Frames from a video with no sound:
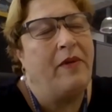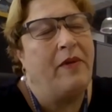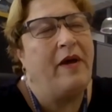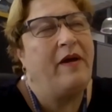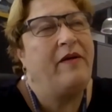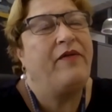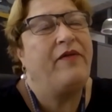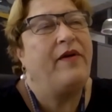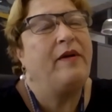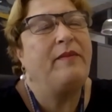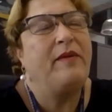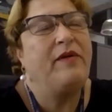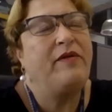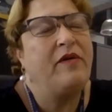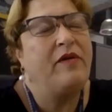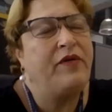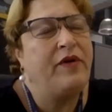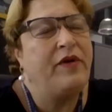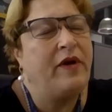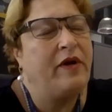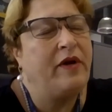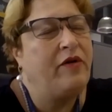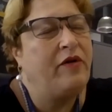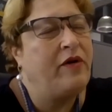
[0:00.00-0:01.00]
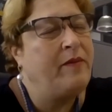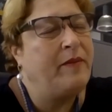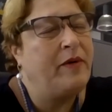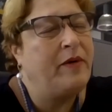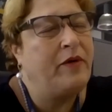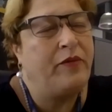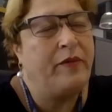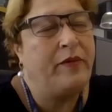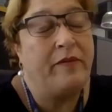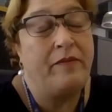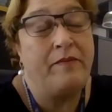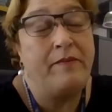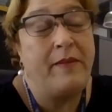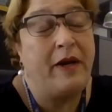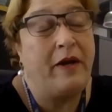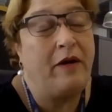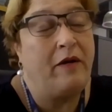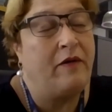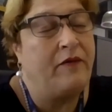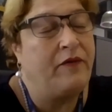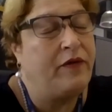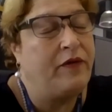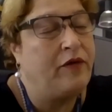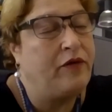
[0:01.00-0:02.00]
find myself in agreement with many
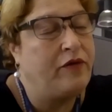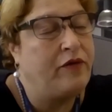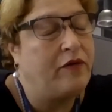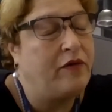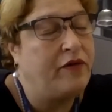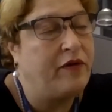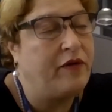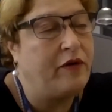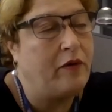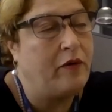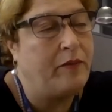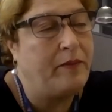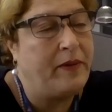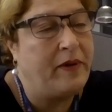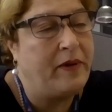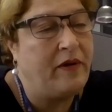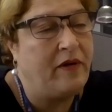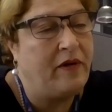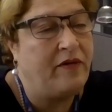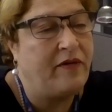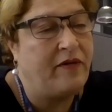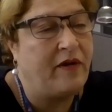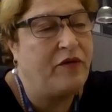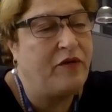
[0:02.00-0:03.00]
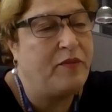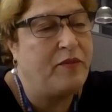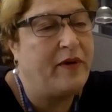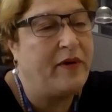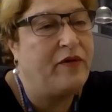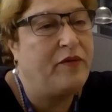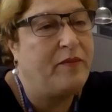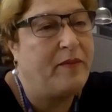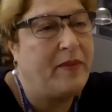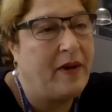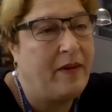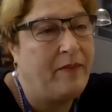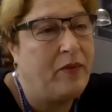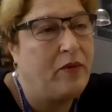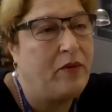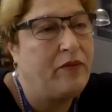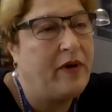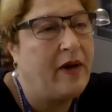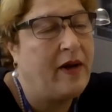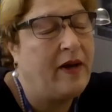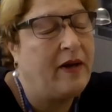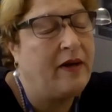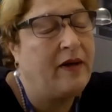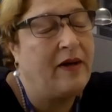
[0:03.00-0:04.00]
of the thoughts and opinions expressed by both
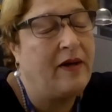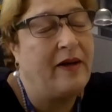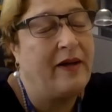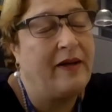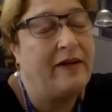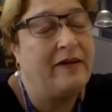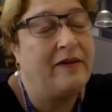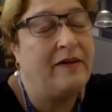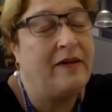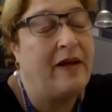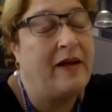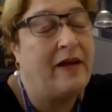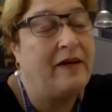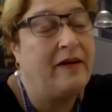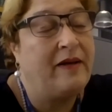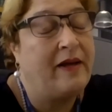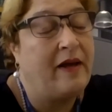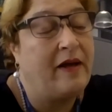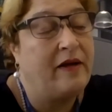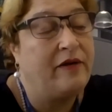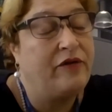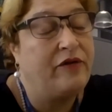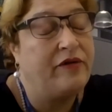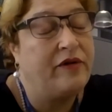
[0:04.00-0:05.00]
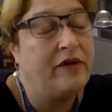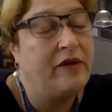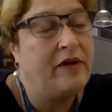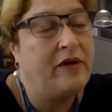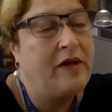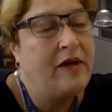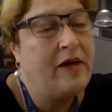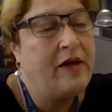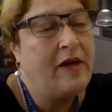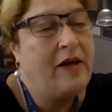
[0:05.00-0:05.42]
Helga and Catherine.